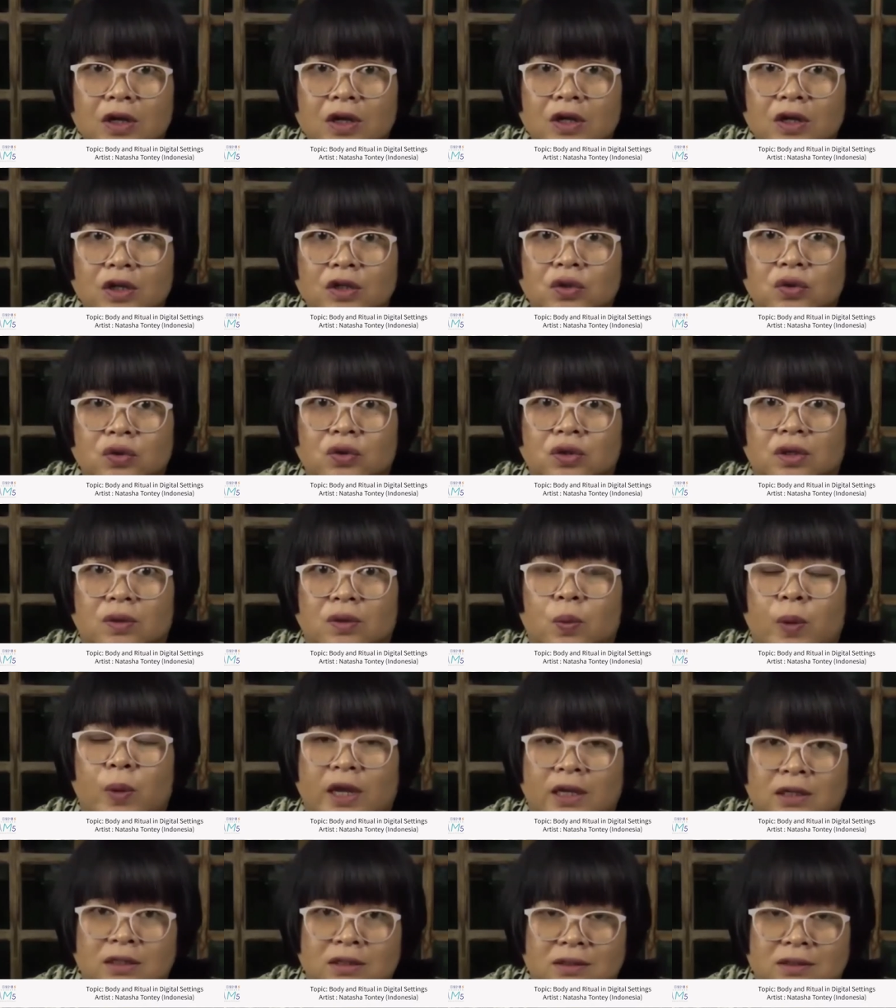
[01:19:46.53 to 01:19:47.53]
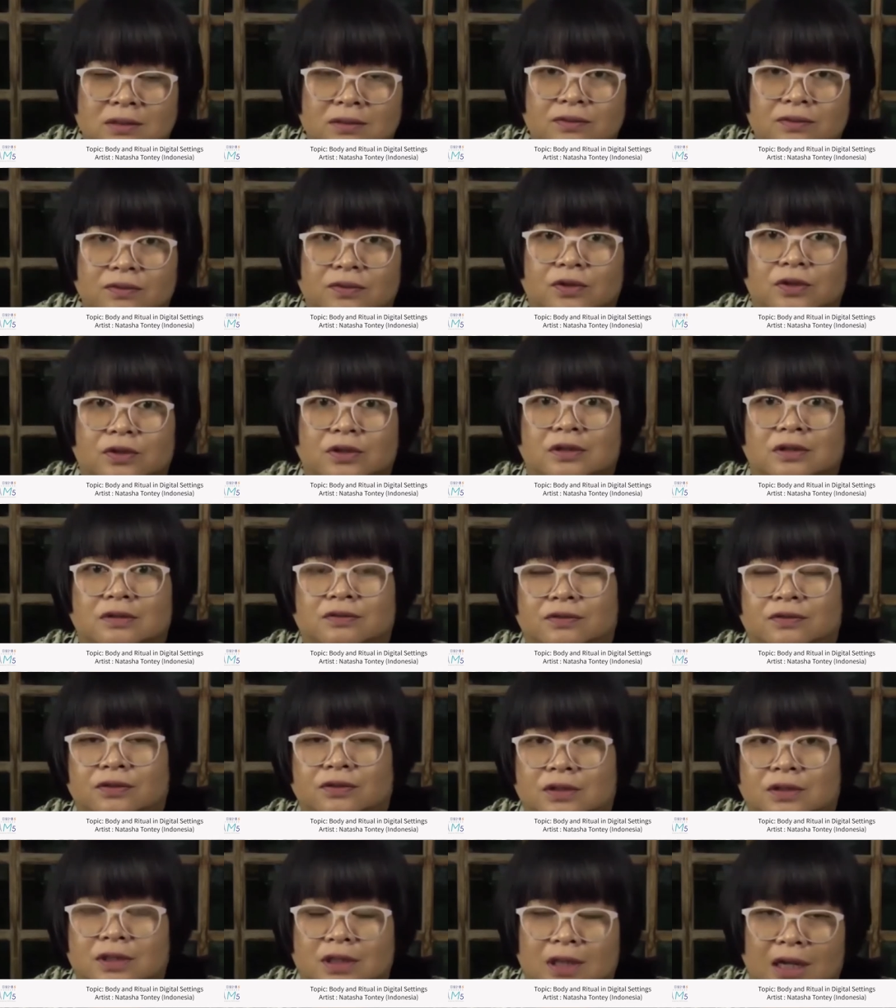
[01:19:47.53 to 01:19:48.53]
to the West
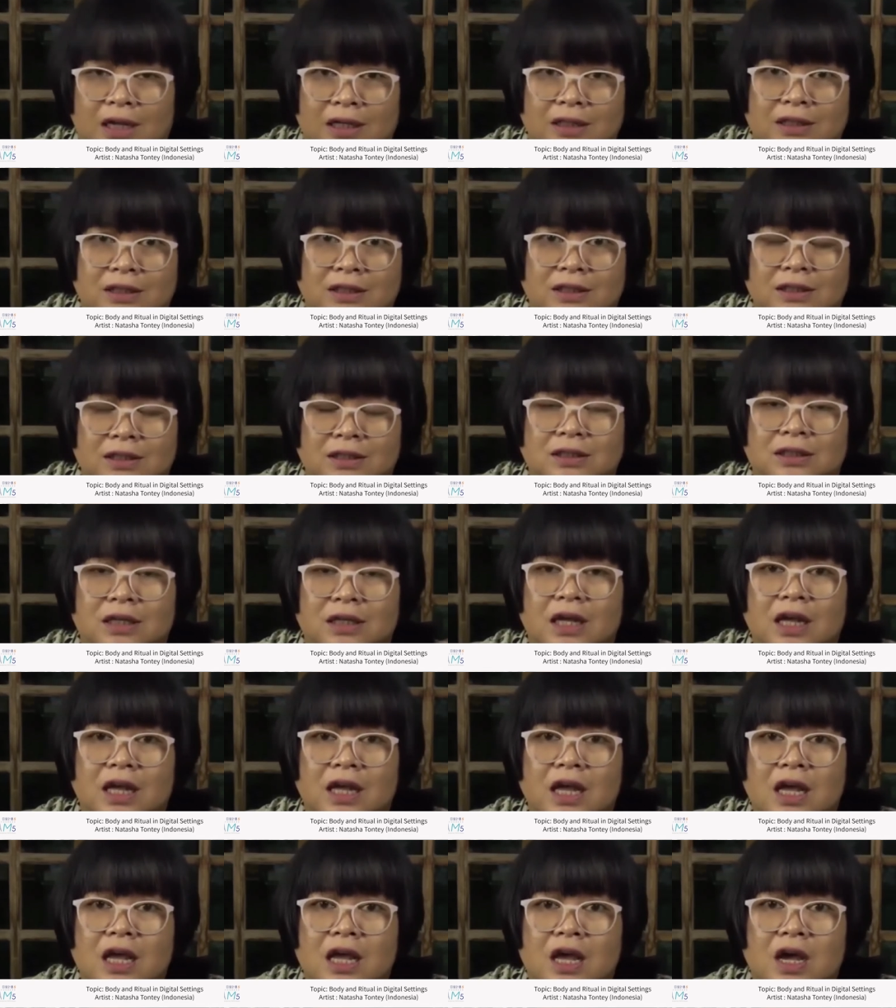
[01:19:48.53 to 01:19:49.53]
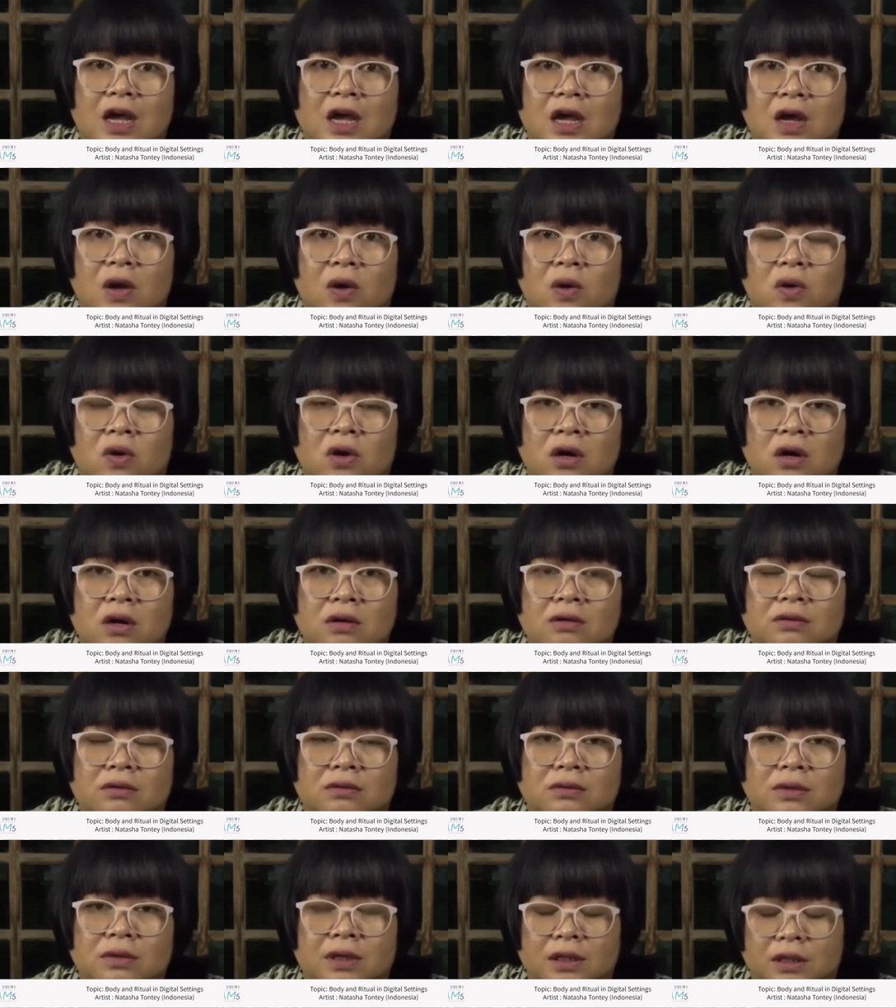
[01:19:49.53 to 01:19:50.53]
for the others, or
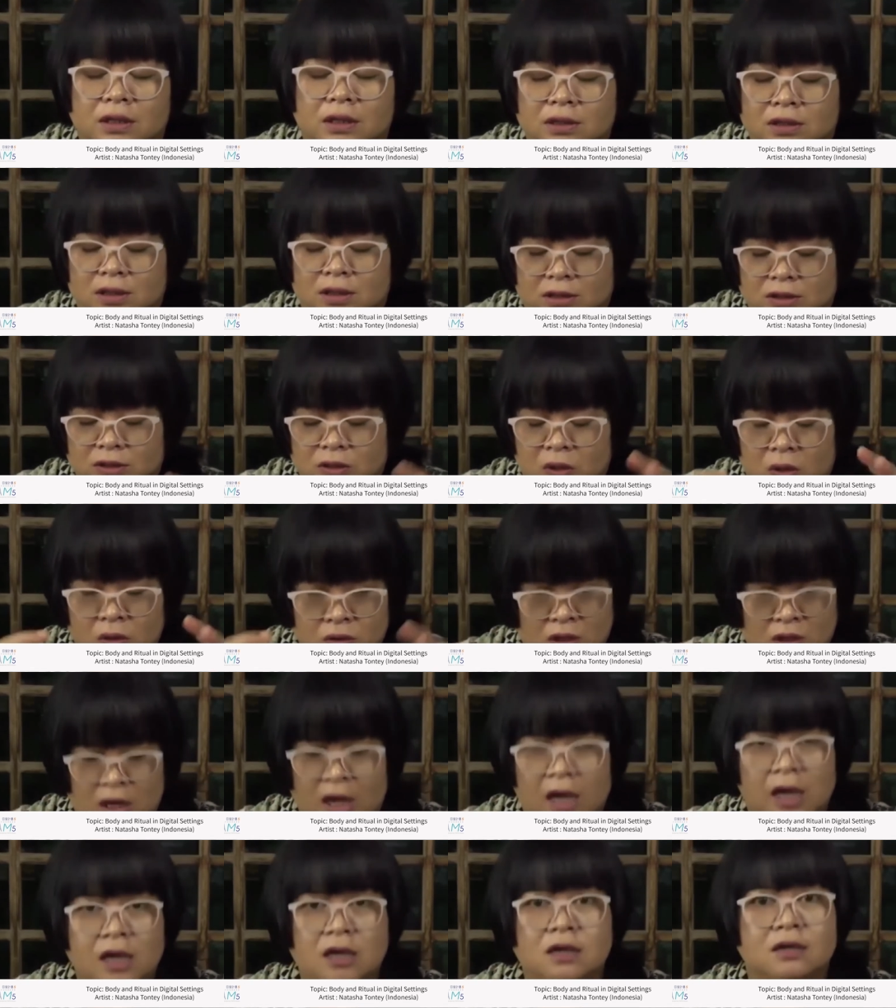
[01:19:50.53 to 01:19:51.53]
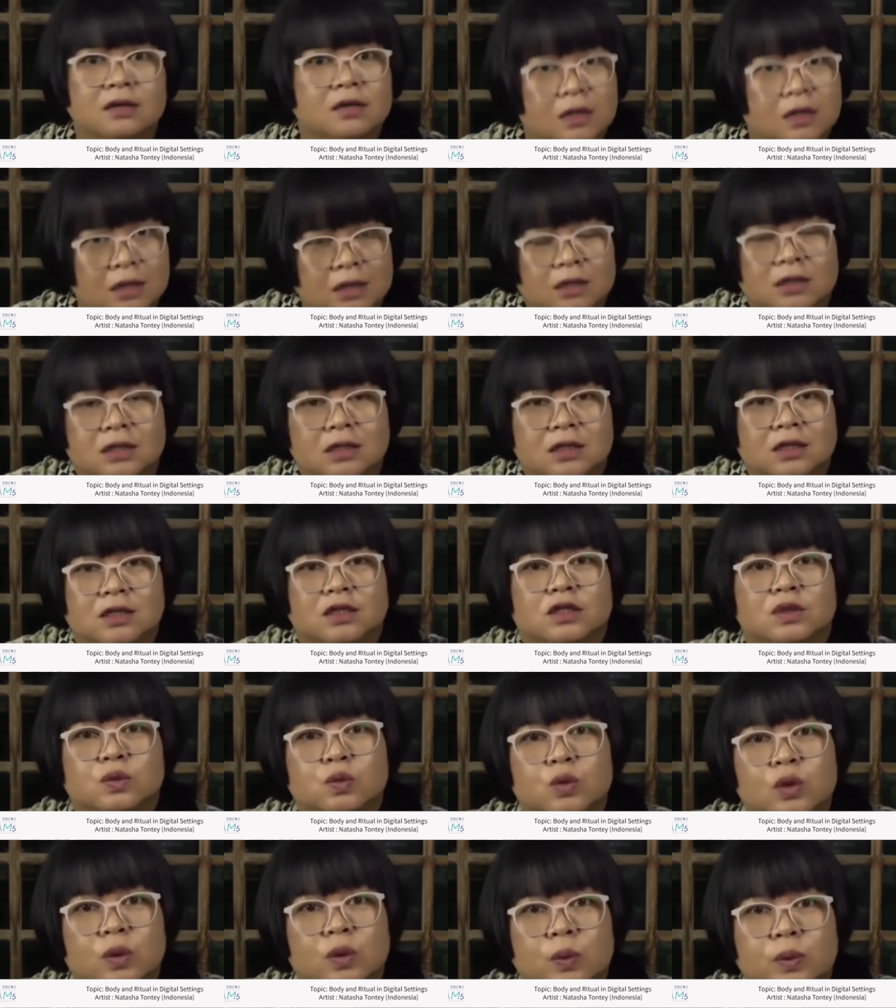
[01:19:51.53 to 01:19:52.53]
rather just okay, it
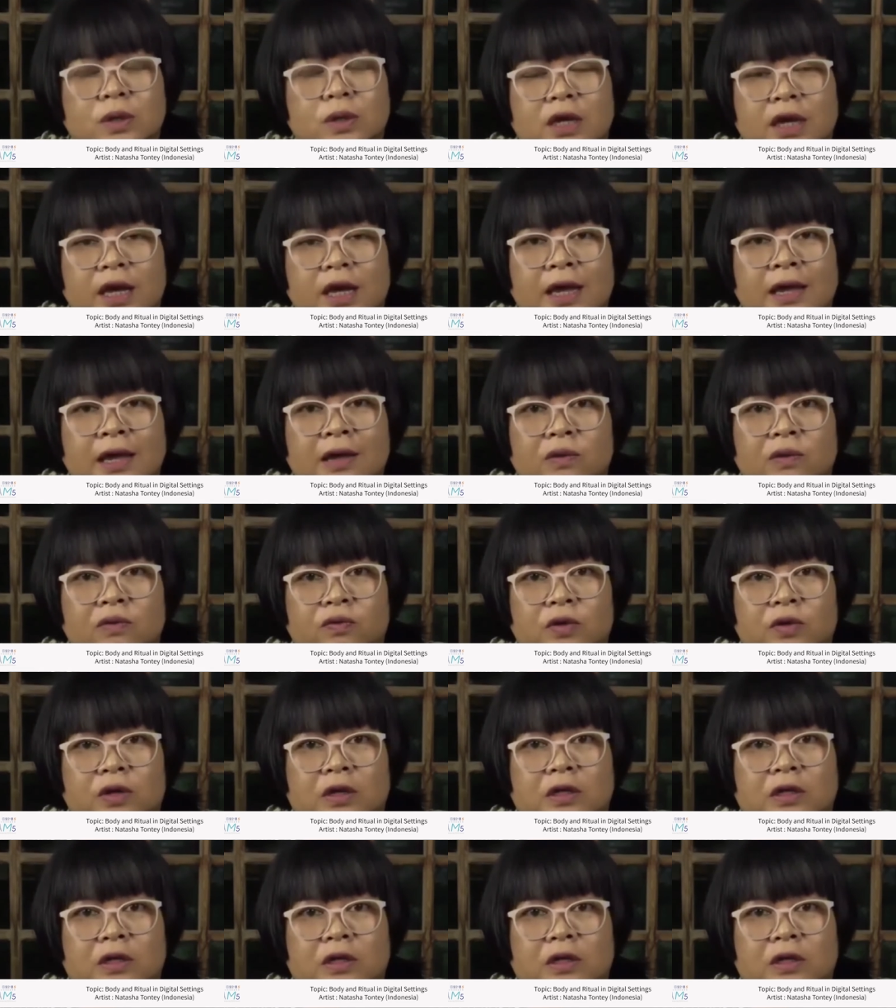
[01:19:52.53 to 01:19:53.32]
is what we have.